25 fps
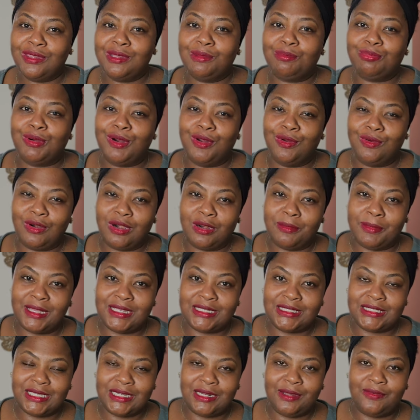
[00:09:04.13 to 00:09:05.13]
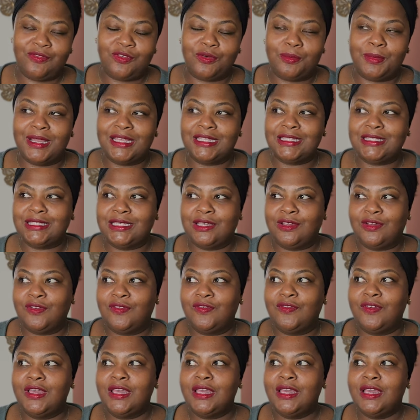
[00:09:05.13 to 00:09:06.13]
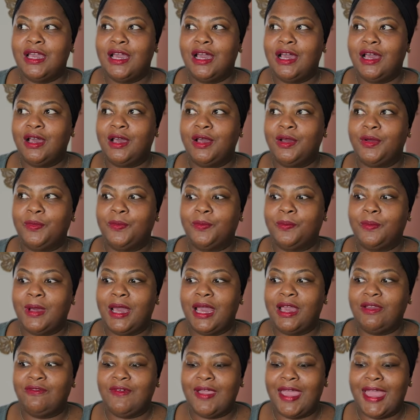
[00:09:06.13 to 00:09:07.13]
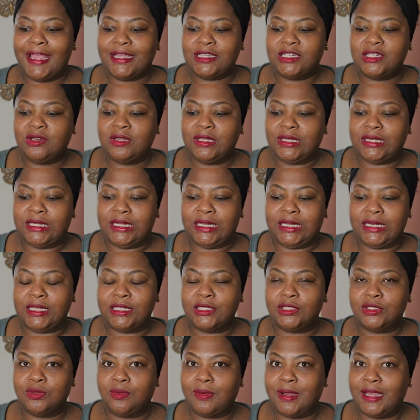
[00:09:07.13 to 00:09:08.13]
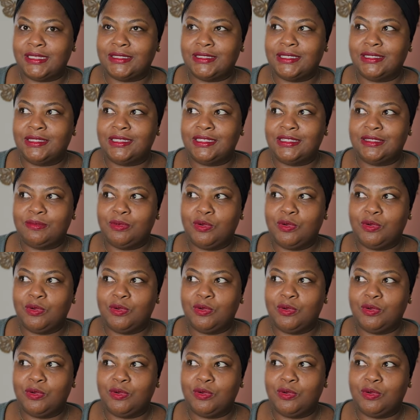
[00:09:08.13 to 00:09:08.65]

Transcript: the program I set up for myself. I've actually done it twice at this